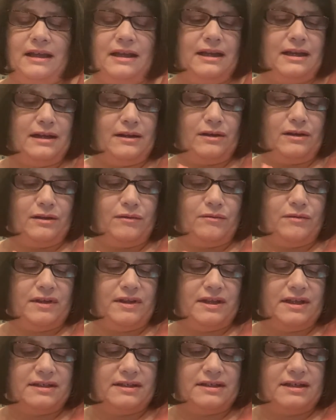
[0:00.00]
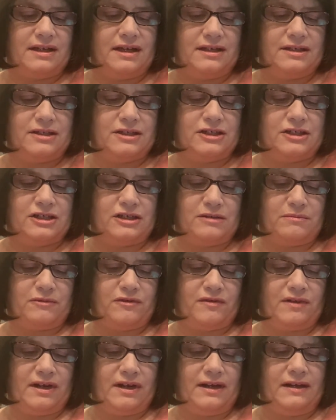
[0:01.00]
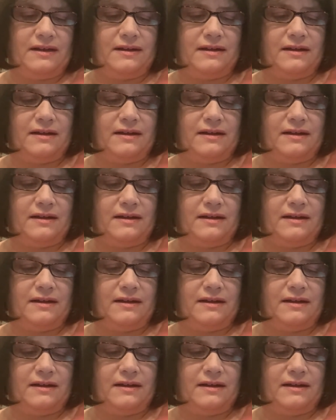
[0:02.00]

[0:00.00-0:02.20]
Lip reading: now the one that's not shimmery.